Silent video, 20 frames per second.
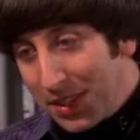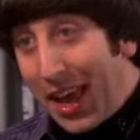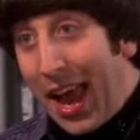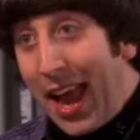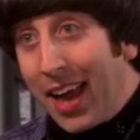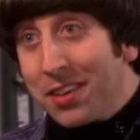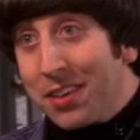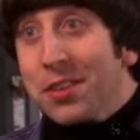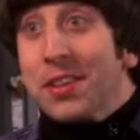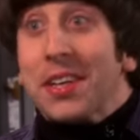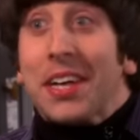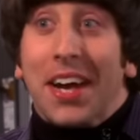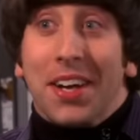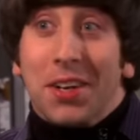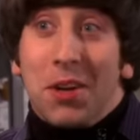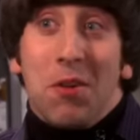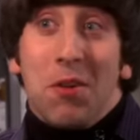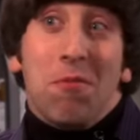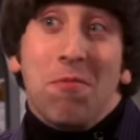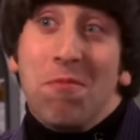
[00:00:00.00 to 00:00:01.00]
Actually, I
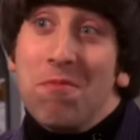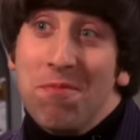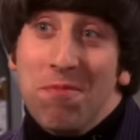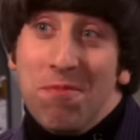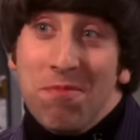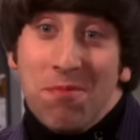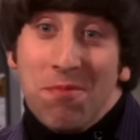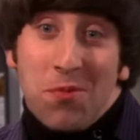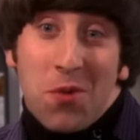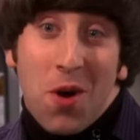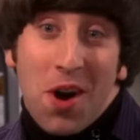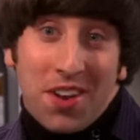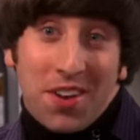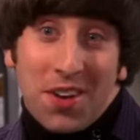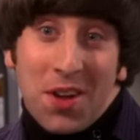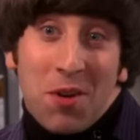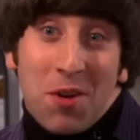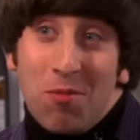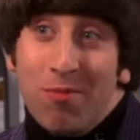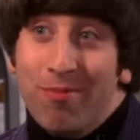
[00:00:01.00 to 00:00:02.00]
don't want to
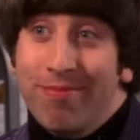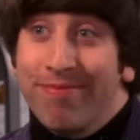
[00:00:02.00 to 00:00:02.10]
know.